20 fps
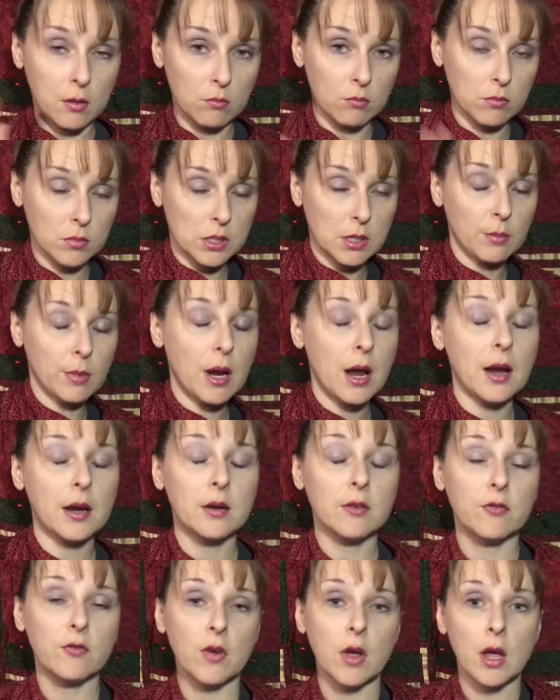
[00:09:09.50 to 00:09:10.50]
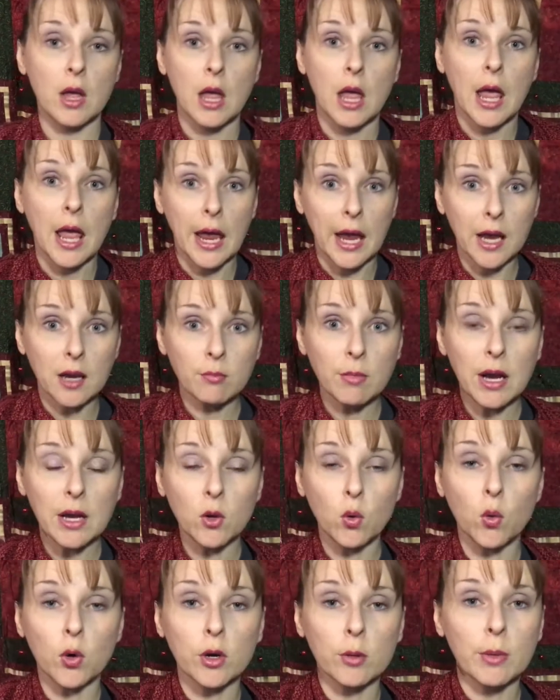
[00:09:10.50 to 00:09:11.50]
some kind of handmade
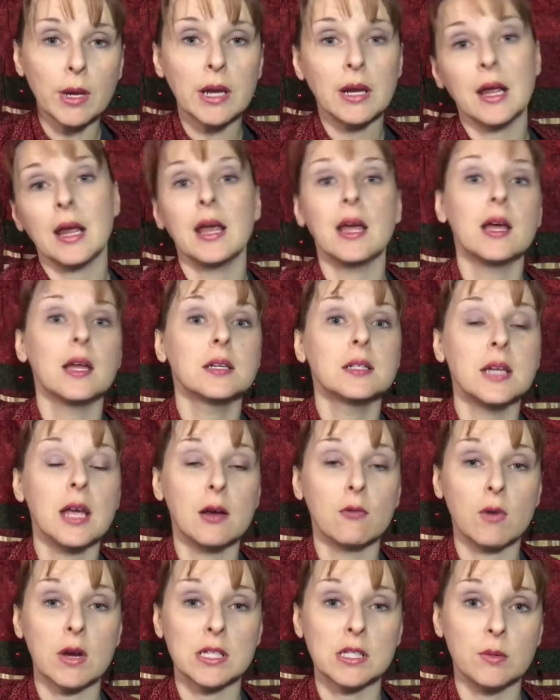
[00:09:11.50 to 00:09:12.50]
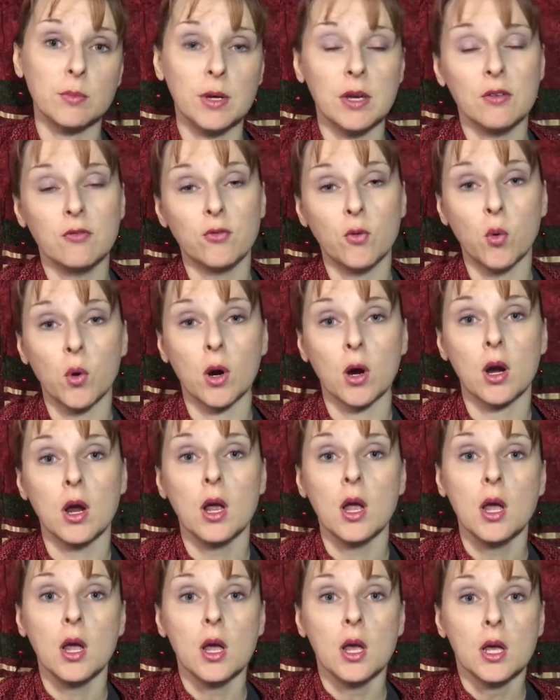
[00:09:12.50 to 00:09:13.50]
ornament and a recipe for
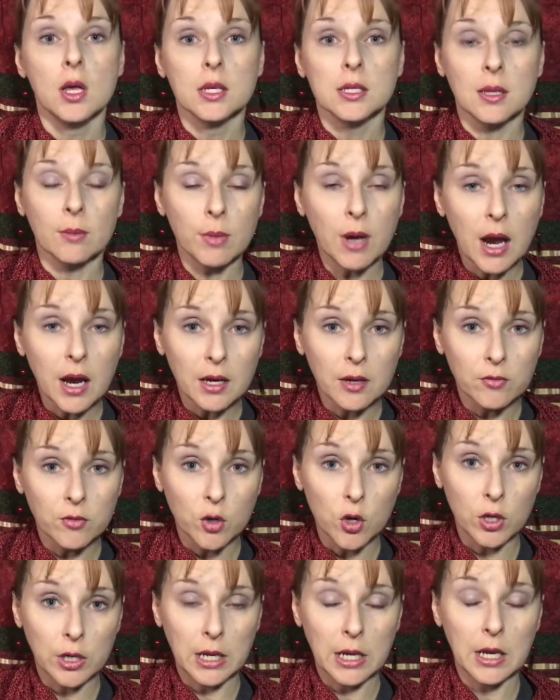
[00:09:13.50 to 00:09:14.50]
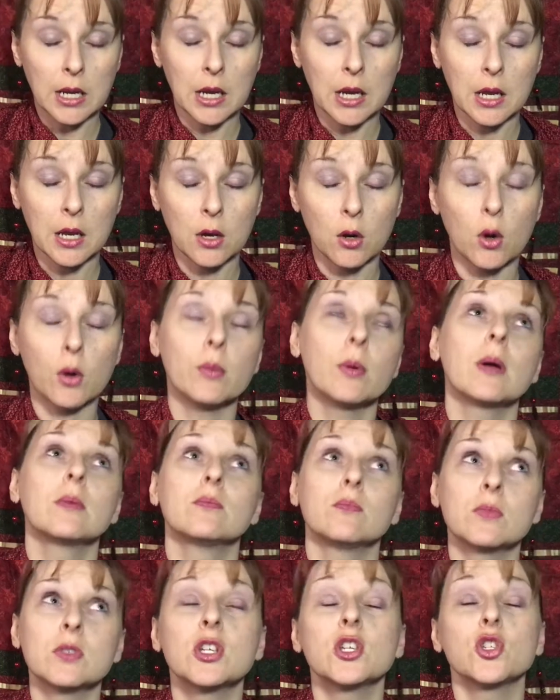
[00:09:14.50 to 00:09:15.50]
some kind of cookie, or a
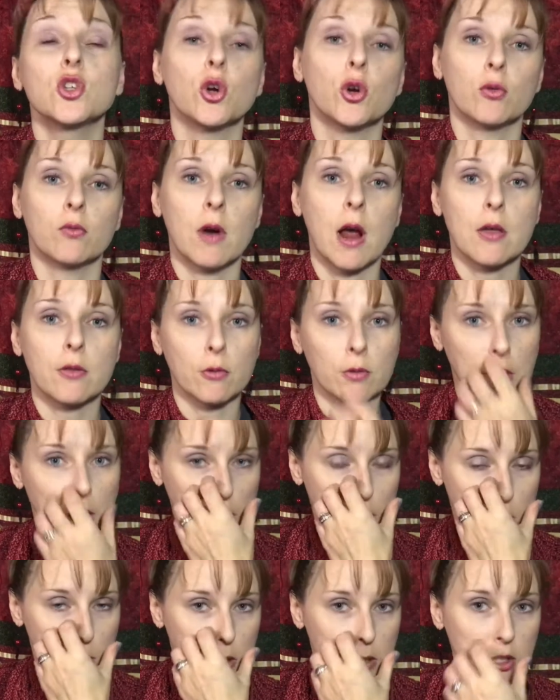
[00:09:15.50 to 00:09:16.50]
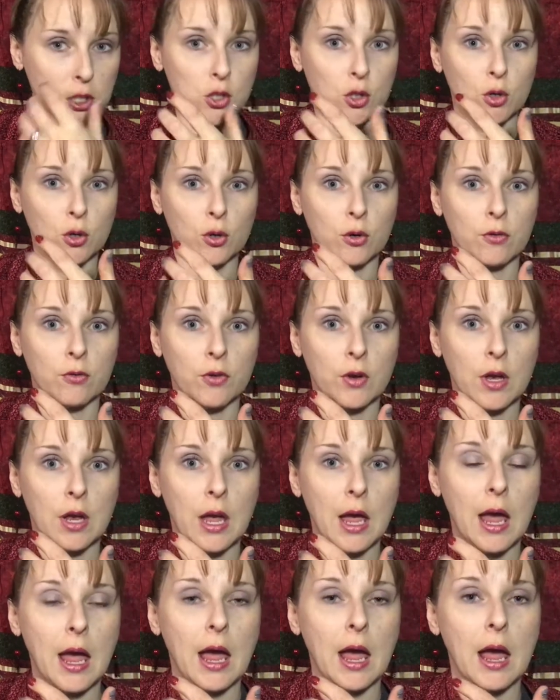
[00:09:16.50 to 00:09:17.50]
dessert rather, that you could serve.
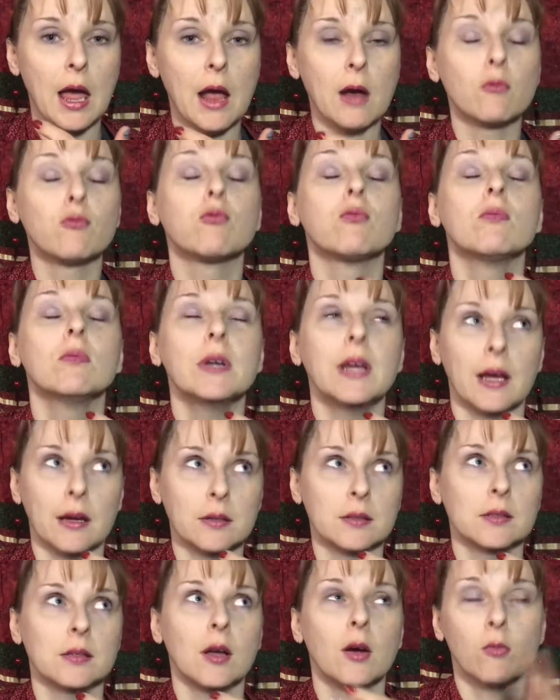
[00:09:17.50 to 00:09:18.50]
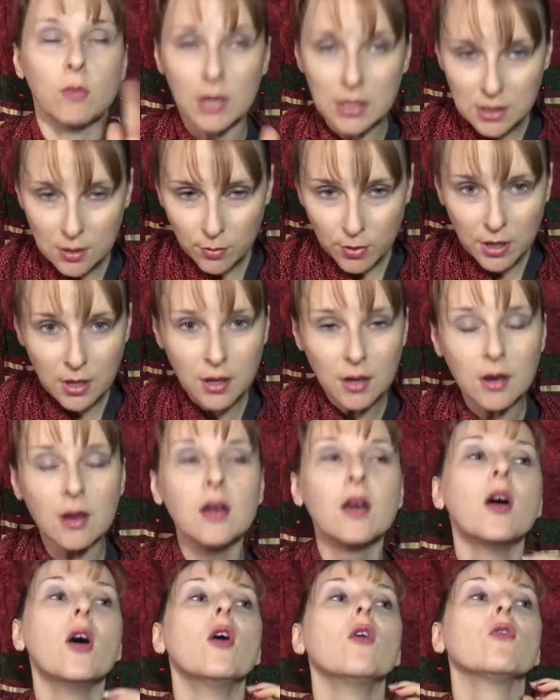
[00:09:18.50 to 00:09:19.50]
A recipe
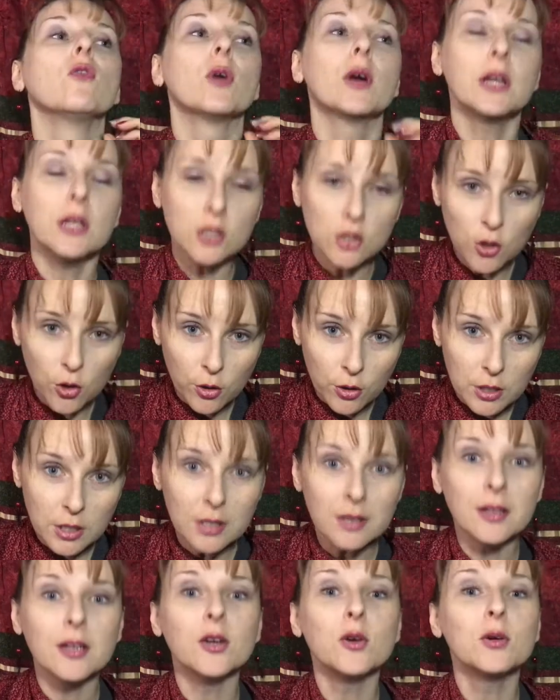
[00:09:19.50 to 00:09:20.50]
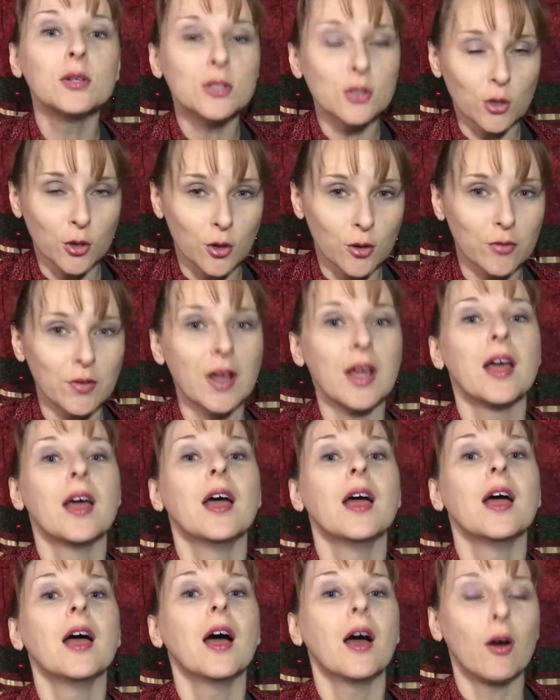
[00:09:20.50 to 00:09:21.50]
for a dessert that you could serve
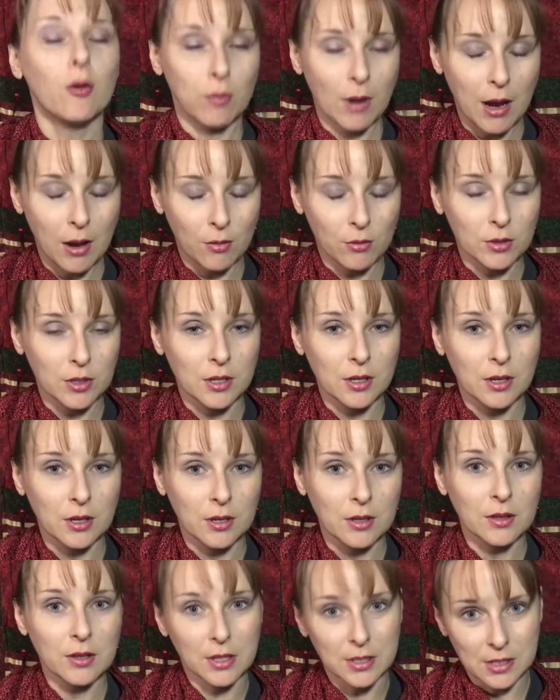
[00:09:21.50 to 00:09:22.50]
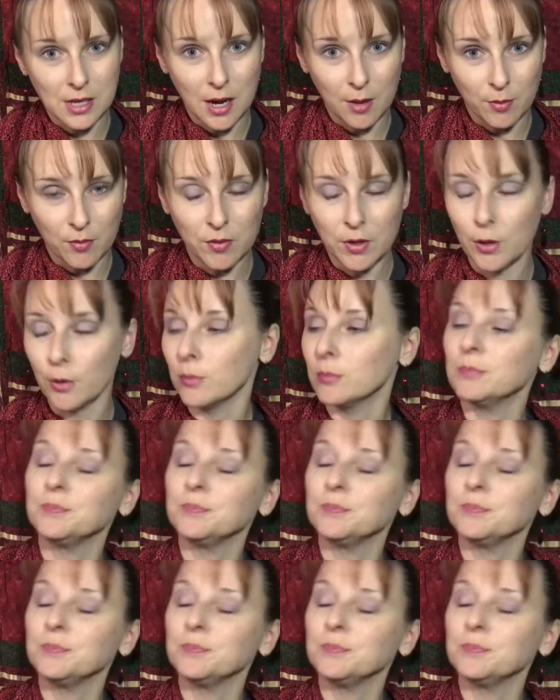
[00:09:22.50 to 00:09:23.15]
around this time of year.